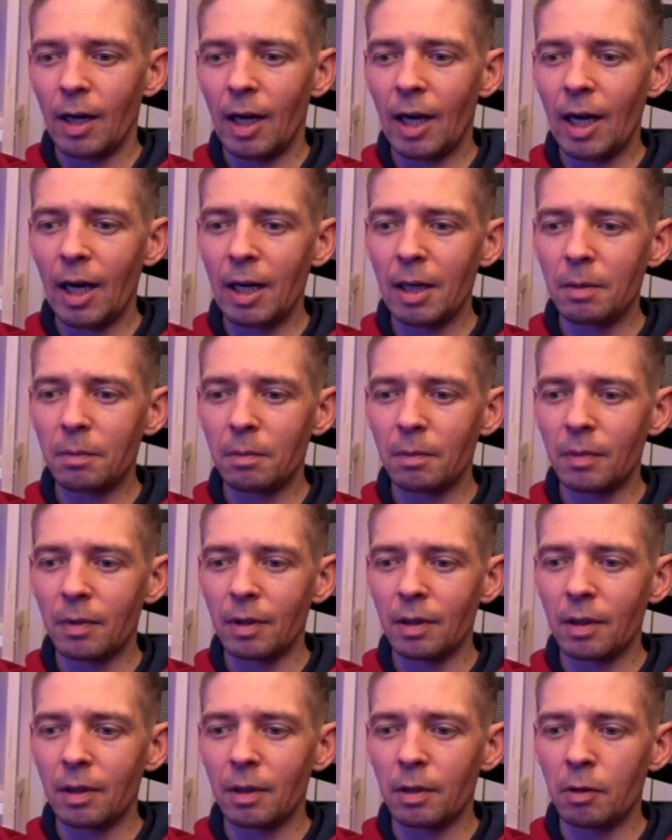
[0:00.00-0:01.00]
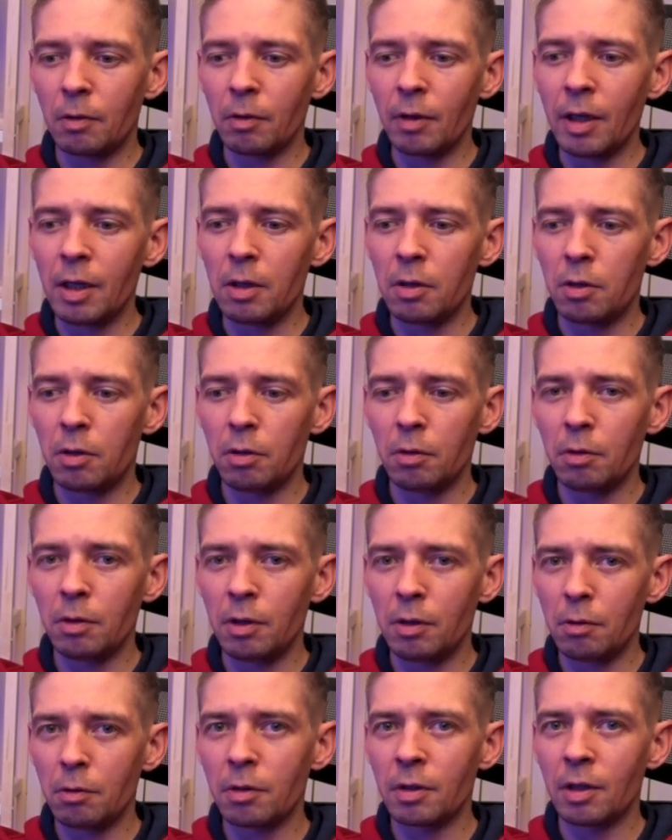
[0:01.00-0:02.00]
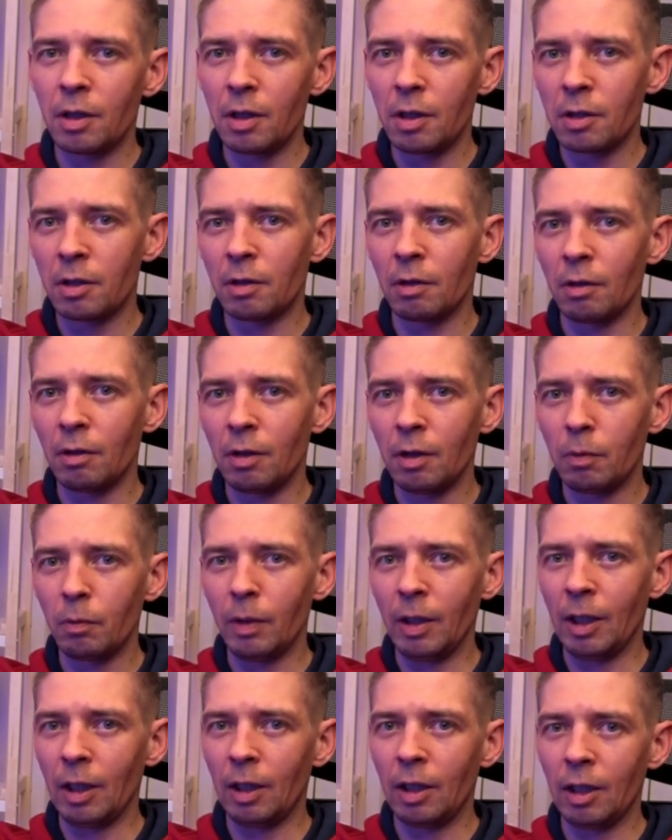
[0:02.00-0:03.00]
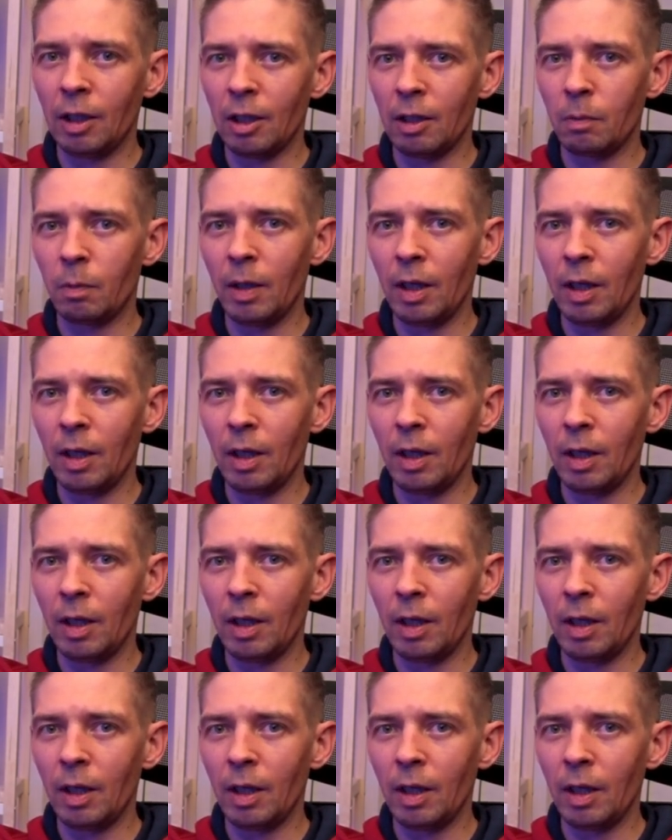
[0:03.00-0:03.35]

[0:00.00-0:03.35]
I'm going to use this drone when I get it